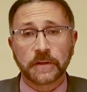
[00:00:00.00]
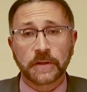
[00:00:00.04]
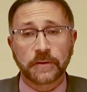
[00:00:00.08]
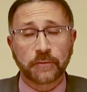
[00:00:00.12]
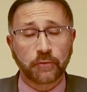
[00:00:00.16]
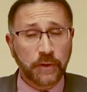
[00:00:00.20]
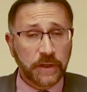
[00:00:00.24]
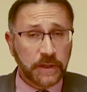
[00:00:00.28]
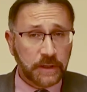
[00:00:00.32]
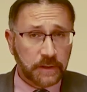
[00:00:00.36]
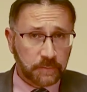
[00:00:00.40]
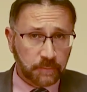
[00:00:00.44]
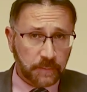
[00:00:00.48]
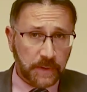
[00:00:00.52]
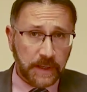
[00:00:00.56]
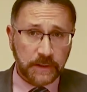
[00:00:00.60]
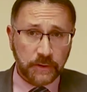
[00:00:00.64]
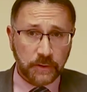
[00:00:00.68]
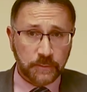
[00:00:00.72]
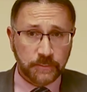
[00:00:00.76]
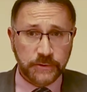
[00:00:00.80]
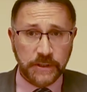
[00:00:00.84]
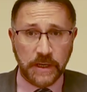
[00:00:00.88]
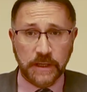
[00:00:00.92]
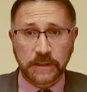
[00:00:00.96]
three main
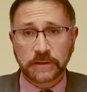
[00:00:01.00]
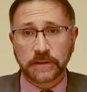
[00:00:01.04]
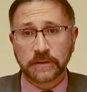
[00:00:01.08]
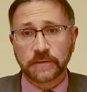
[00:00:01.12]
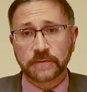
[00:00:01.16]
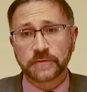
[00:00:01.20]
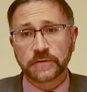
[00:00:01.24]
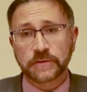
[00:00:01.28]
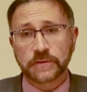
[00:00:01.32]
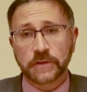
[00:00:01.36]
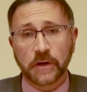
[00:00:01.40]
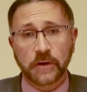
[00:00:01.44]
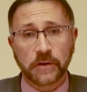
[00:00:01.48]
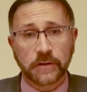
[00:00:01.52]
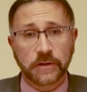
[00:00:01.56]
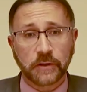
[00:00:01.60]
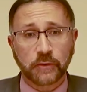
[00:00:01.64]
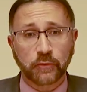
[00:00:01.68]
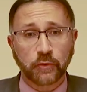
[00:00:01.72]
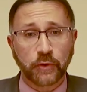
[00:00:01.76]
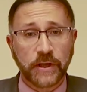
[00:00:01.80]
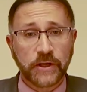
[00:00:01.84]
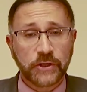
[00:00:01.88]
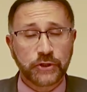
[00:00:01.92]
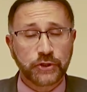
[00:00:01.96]
objectives are the
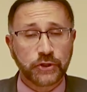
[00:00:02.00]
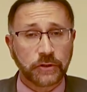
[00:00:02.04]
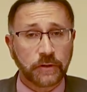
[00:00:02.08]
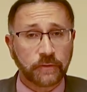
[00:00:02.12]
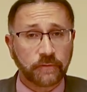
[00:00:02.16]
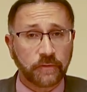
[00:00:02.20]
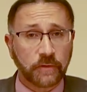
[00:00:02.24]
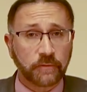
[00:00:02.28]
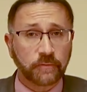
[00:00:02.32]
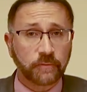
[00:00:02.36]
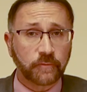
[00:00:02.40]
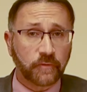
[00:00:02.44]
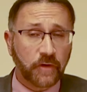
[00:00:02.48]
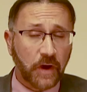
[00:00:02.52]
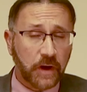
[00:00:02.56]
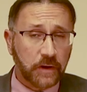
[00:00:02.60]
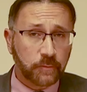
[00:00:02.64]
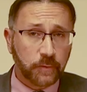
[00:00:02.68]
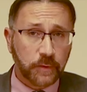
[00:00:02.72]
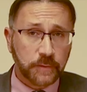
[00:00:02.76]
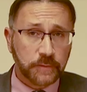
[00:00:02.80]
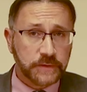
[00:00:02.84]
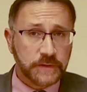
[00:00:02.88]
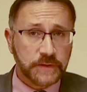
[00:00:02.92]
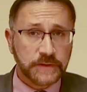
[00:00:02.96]
creation of a
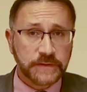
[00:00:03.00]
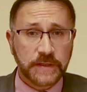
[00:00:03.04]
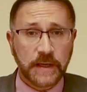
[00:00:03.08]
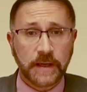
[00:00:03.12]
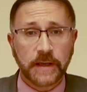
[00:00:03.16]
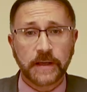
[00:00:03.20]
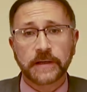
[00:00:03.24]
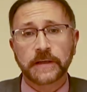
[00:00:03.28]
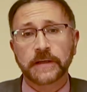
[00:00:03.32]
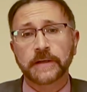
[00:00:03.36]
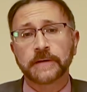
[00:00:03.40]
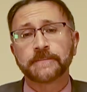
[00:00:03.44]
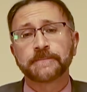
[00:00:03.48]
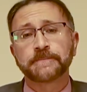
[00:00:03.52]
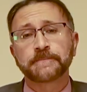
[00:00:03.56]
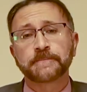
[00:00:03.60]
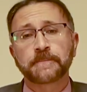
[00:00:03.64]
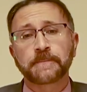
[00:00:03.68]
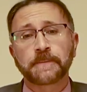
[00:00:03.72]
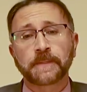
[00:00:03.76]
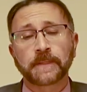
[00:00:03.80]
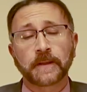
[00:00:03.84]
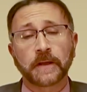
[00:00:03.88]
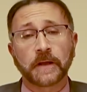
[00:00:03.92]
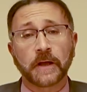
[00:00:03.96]
vibrant society,
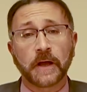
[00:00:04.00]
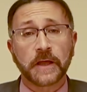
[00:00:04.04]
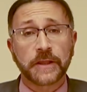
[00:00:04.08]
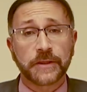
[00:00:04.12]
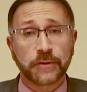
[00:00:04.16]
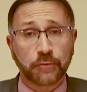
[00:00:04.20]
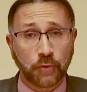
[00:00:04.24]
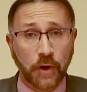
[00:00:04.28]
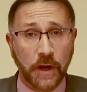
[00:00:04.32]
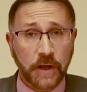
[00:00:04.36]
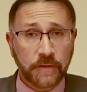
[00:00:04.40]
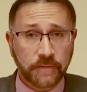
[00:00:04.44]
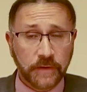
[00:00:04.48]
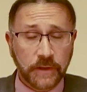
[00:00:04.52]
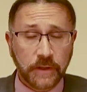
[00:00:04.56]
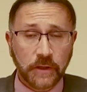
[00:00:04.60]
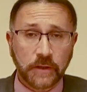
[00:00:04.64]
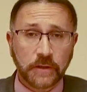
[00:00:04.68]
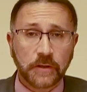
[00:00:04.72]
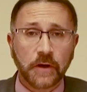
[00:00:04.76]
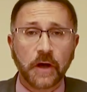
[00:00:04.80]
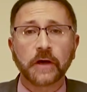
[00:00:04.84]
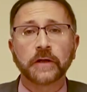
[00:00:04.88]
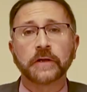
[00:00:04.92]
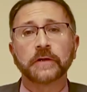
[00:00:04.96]
a thriving
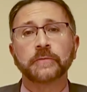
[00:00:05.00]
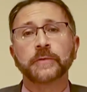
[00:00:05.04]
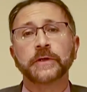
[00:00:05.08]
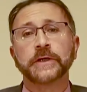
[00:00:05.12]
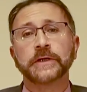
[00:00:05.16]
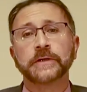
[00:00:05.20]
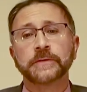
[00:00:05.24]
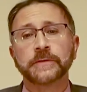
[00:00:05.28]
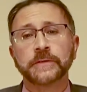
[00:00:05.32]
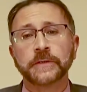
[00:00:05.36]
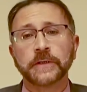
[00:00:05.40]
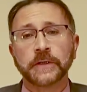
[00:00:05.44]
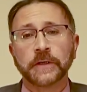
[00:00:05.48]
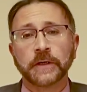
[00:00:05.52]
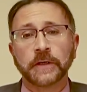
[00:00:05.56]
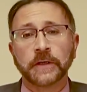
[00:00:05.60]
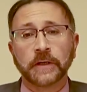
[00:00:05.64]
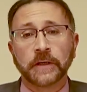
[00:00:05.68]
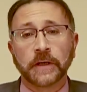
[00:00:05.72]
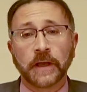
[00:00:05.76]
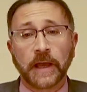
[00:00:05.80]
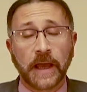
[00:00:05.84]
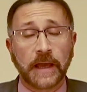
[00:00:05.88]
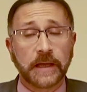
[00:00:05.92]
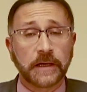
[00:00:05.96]
economy,
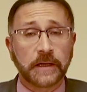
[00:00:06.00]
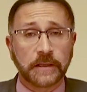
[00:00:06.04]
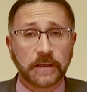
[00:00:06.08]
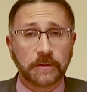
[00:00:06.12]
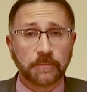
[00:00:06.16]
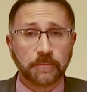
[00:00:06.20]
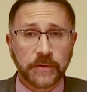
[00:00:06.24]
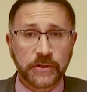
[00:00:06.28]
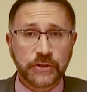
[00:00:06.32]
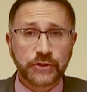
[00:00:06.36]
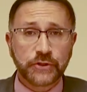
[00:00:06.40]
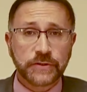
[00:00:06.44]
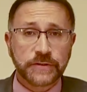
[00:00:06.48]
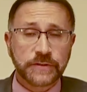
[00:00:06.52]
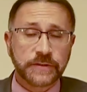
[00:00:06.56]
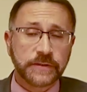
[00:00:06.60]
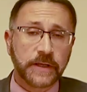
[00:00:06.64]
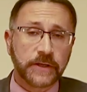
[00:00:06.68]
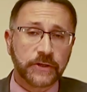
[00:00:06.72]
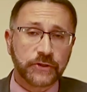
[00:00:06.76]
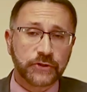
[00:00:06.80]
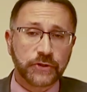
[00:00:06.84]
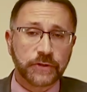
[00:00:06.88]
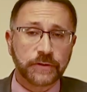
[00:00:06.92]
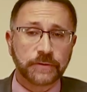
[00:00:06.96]
and an ambitious
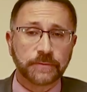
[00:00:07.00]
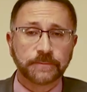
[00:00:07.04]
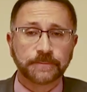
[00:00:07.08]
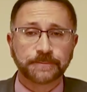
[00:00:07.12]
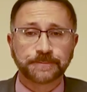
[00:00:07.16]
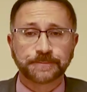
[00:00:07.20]
nation.